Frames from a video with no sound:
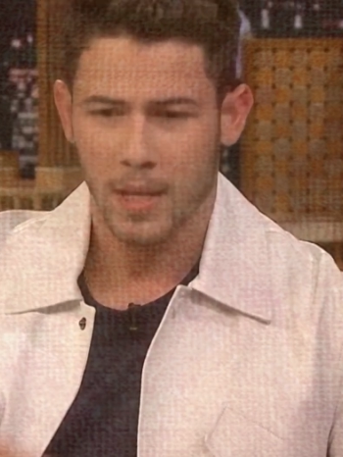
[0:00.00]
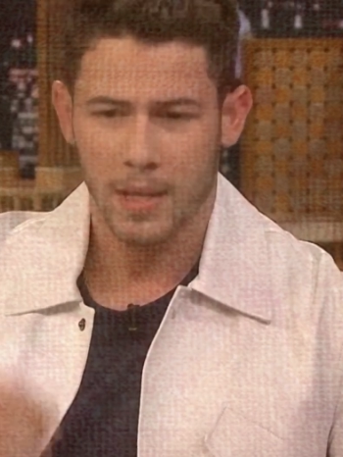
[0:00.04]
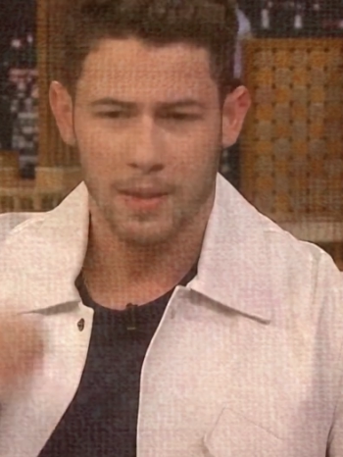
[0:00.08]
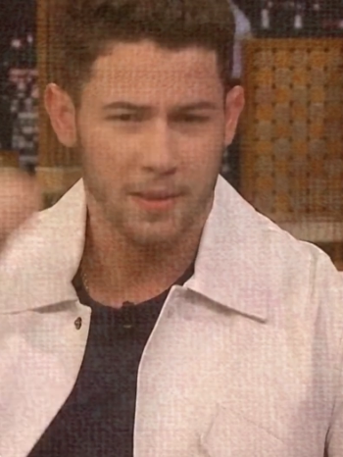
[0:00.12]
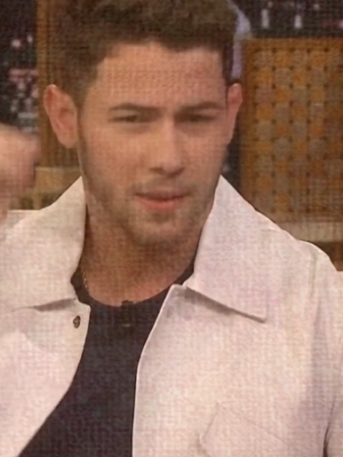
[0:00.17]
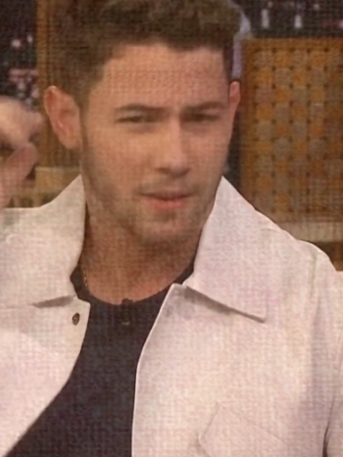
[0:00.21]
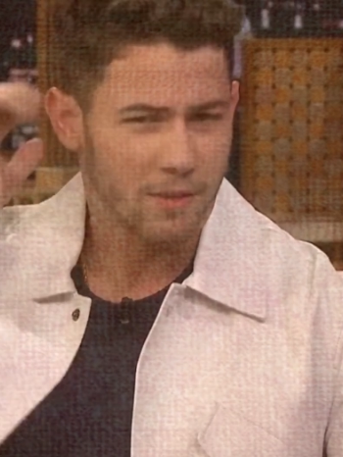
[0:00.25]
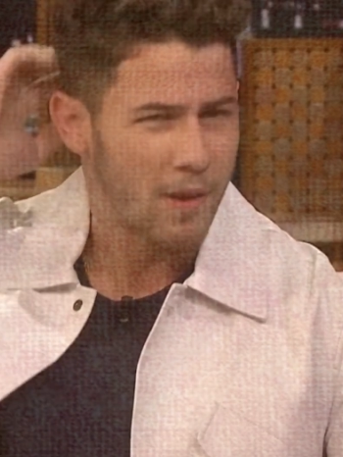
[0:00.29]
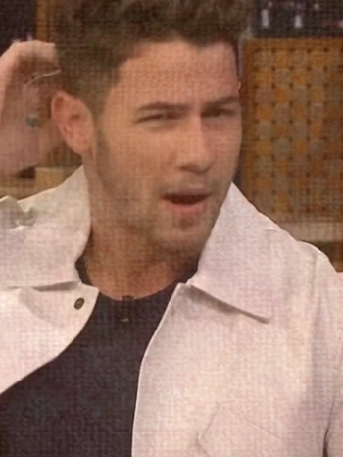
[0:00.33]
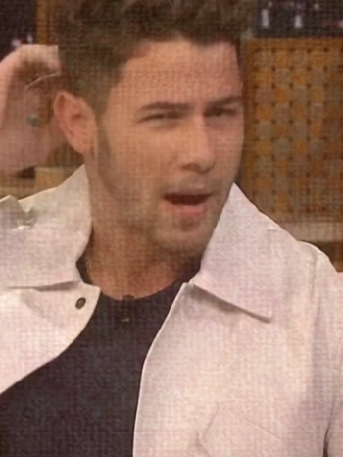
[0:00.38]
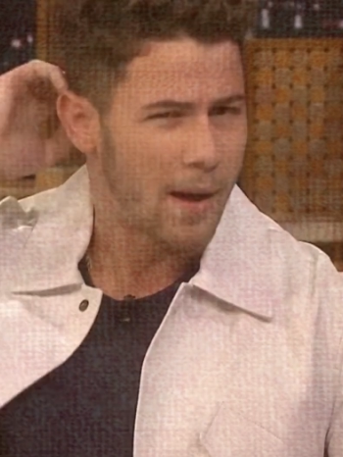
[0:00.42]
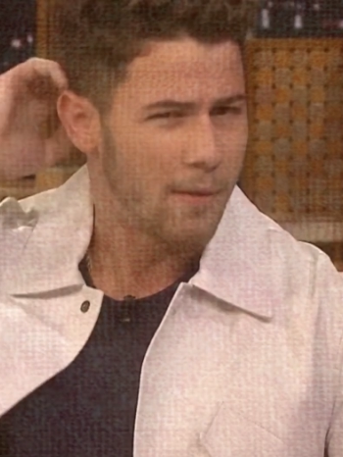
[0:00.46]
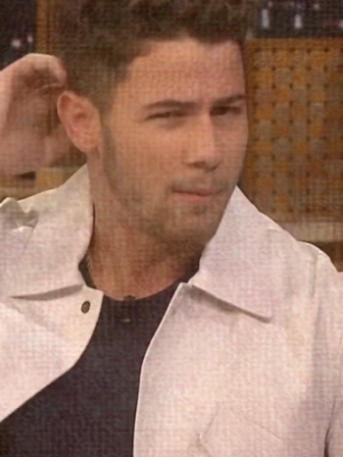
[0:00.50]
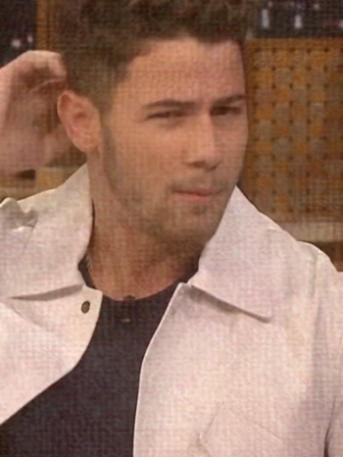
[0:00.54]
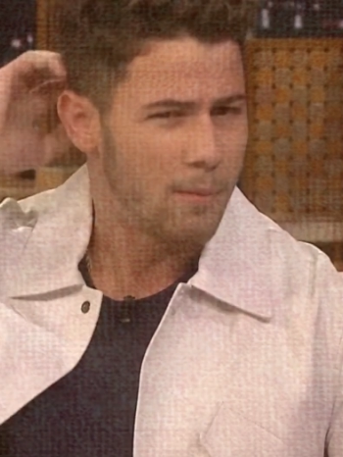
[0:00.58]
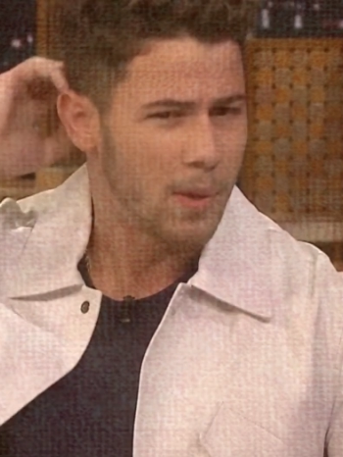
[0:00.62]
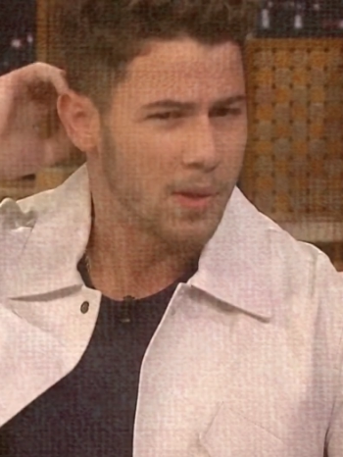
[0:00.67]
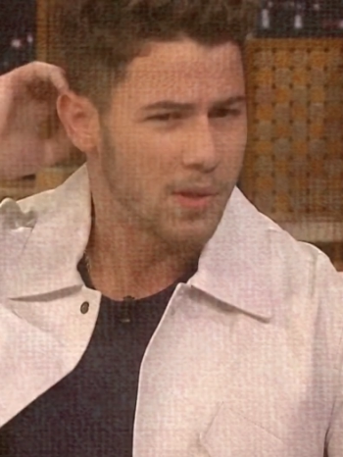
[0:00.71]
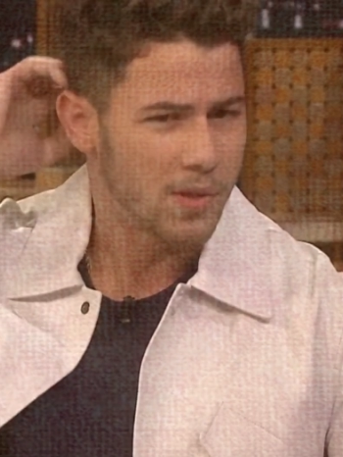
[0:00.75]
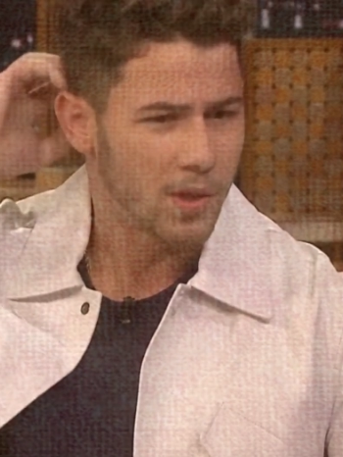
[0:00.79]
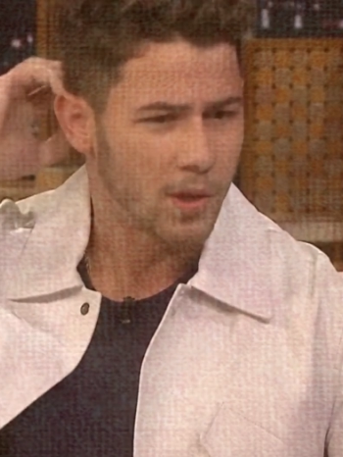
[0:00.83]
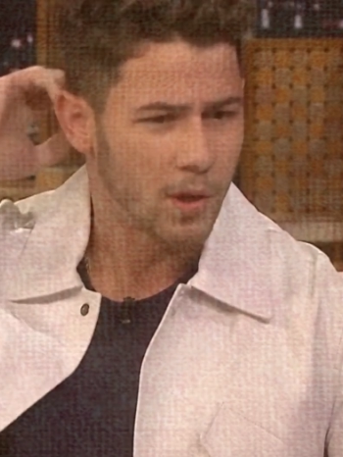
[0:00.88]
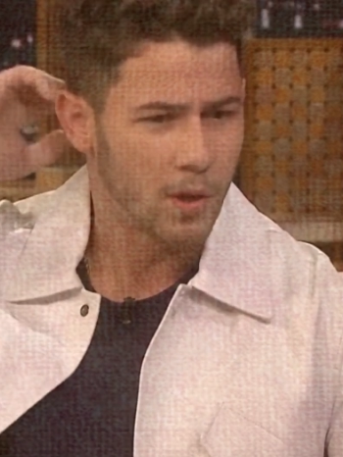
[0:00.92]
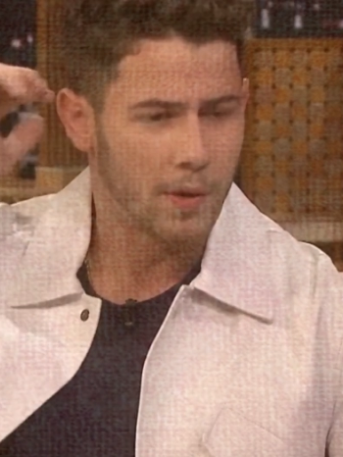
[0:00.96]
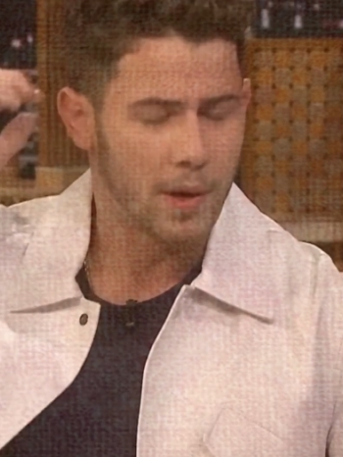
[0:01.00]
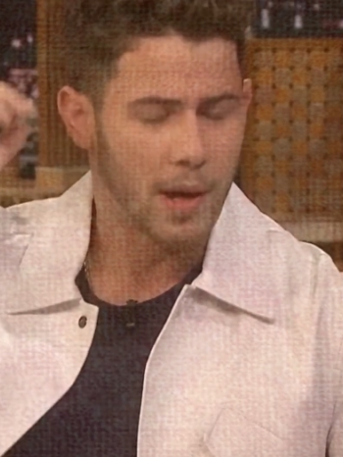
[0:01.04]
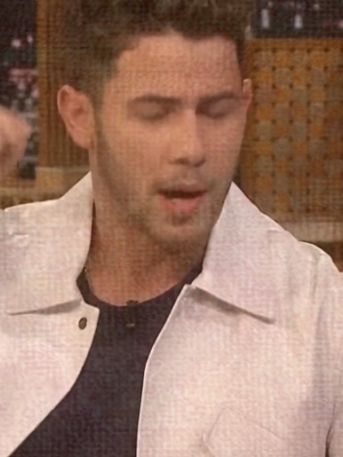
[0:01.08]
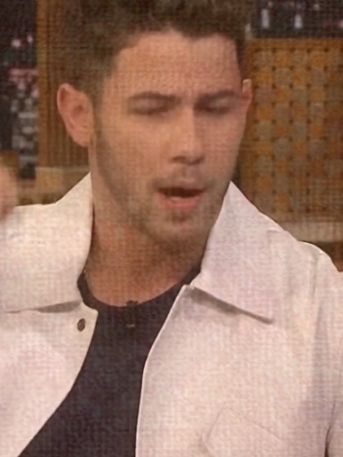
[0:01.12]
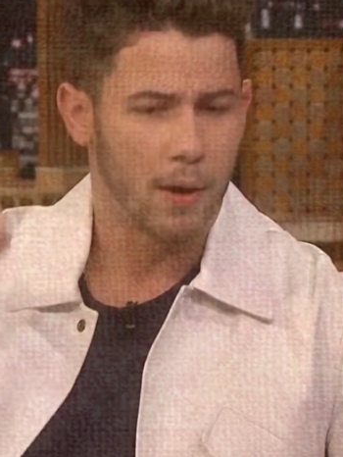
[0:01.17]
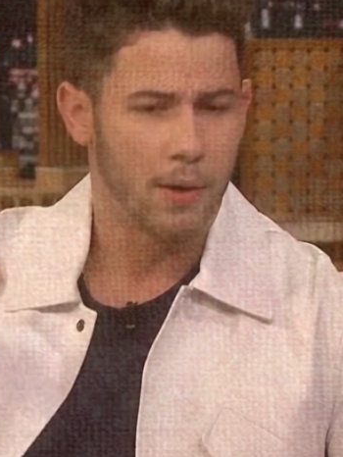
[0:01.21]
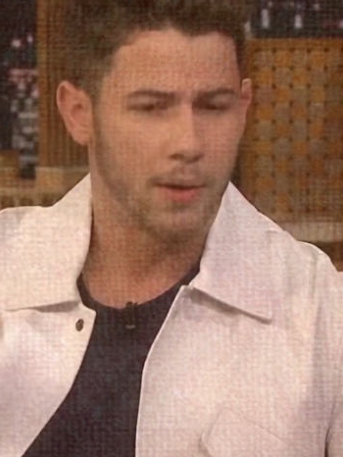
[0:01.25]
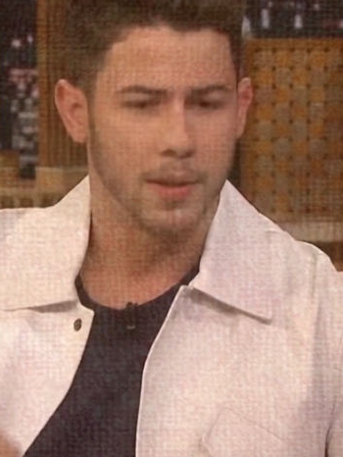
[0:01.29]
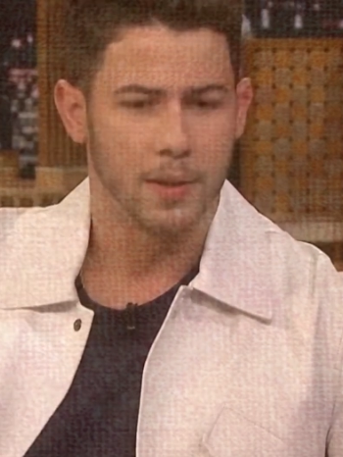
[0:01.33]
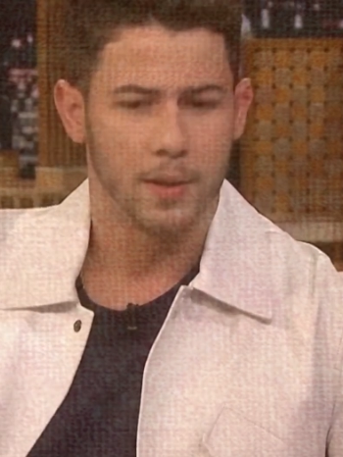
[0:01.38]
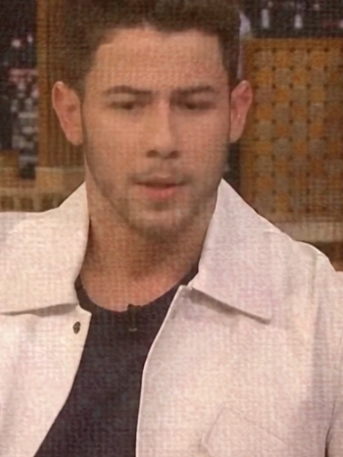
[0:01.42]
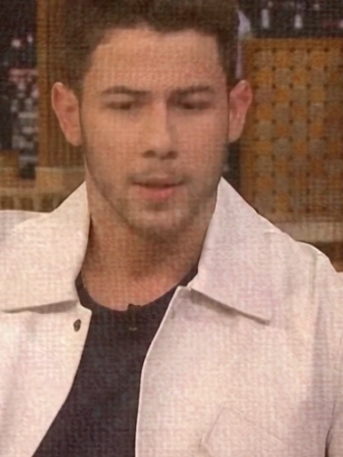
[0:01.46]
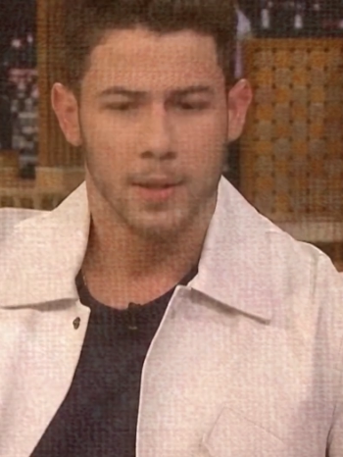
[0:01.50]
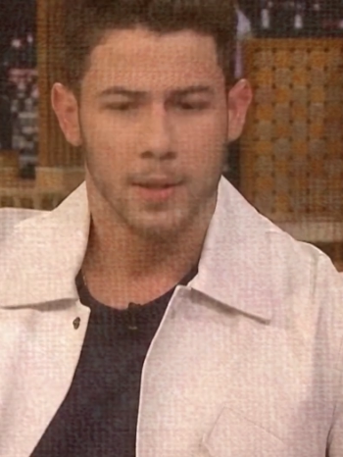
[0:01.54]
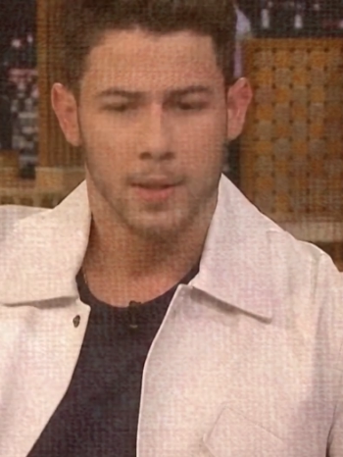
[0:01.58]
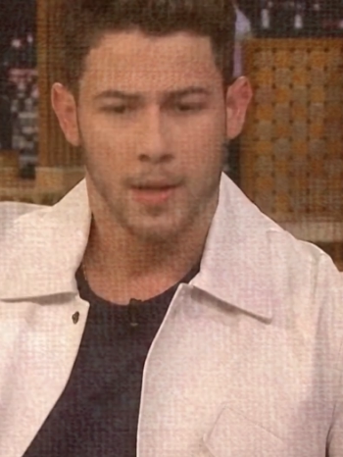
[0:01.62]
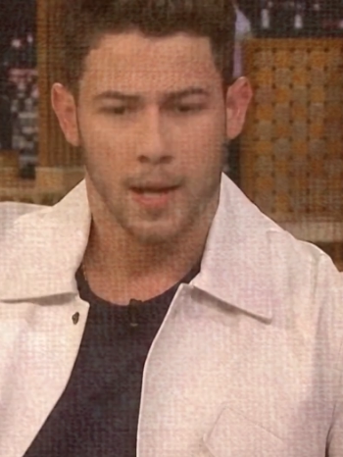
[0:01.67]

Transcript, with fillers: I think five months ago now, and,